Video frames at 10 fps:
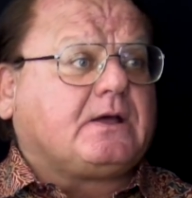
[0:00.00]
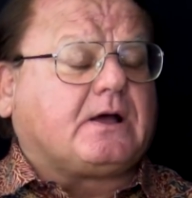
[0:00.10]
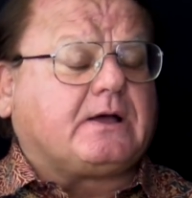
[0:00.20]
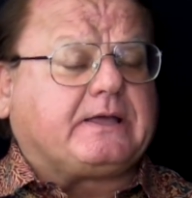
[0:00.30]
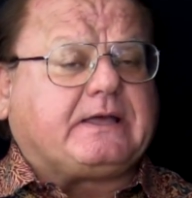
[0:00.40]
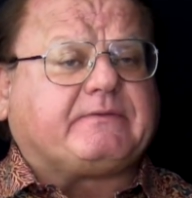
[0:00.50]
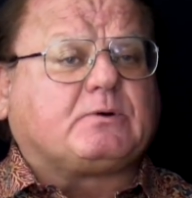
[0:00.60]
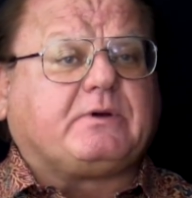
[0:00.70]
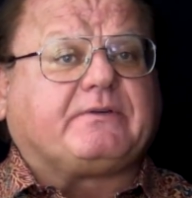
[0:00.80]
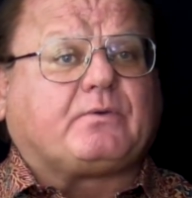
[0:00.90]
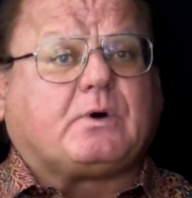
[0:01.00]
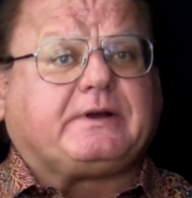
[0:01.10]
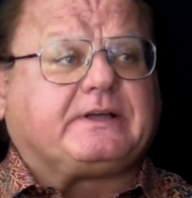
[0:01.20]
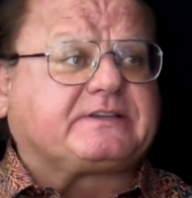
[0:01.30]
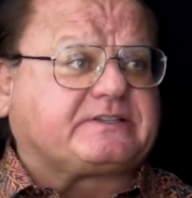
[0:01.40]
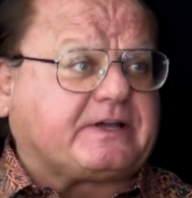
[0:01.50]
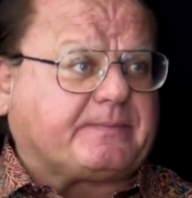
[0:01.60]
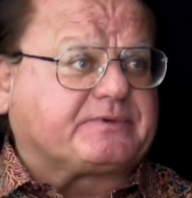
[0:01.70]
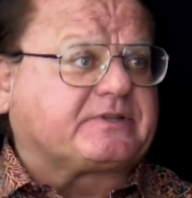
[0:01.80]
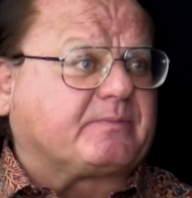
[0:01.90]
Even if one
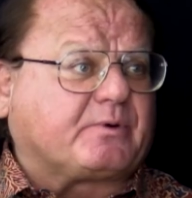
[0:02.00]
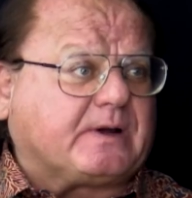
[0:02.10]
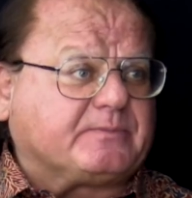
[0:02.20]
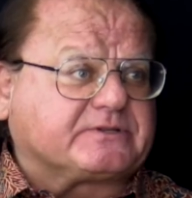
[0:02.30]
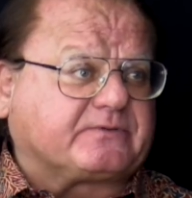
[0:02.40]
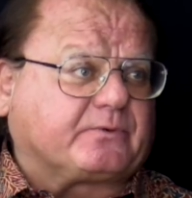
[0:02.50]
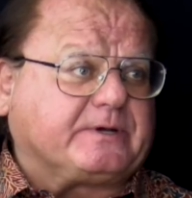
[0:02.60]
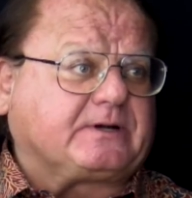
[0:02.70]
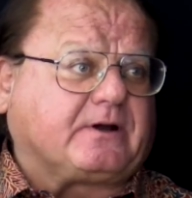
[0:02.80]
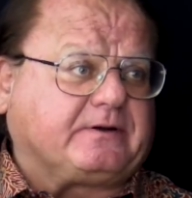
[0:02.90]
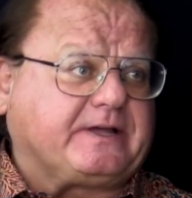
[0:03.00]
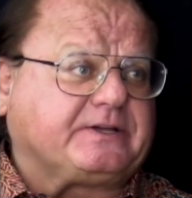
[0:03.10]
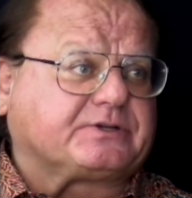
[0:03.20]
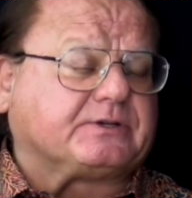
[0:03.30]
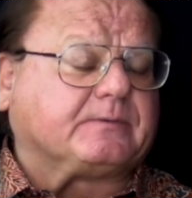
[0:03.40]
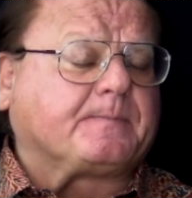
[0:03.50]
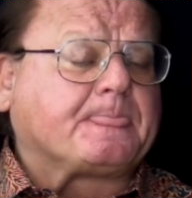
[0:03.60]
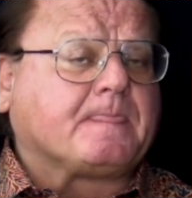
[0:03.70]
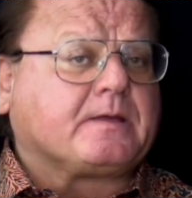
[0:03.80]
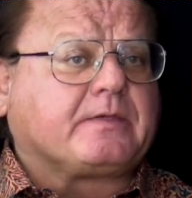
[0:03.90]
accepts the premise of reincarnation,
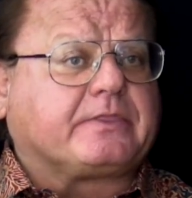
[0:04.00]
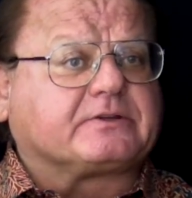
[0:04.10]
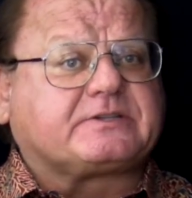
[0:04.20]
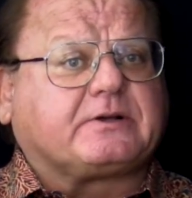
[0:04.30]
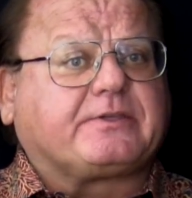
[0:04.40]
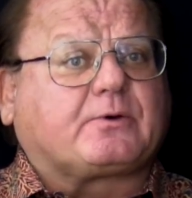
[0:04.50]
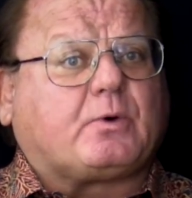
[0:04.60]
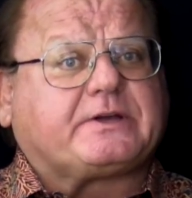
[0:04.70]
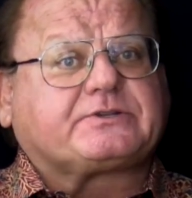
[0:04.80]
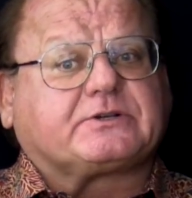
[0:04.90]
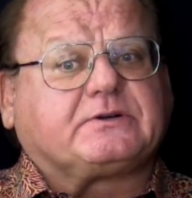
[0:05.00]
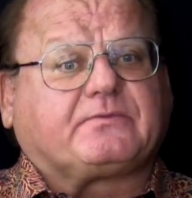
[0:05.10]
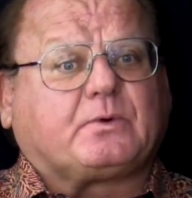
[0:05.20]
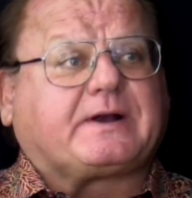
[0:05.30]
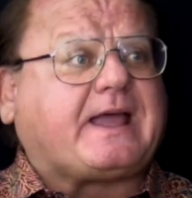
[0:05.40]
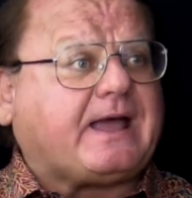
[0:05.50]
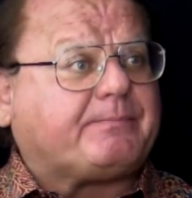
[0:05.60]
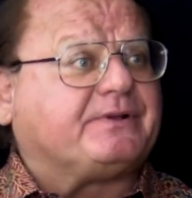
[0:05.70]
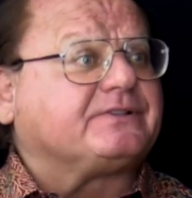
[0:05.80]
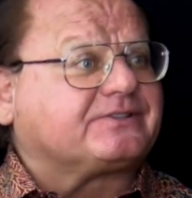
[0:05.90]
there's still the question of what
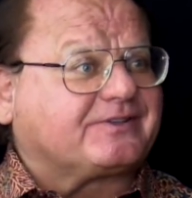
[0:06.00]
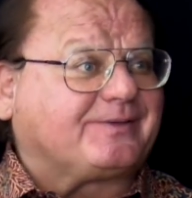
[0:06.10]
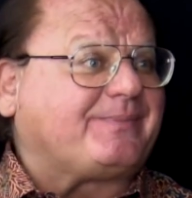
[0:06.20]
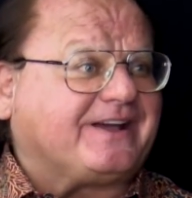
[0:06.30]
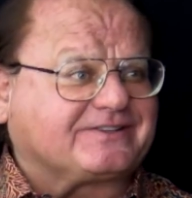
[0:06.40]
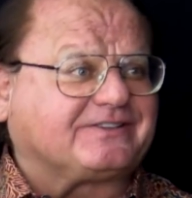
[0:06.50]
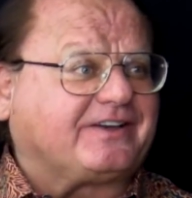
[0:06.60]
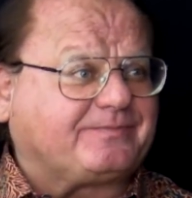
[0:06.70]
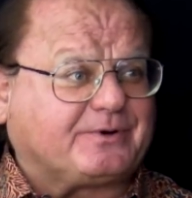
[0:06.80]
happens to the past life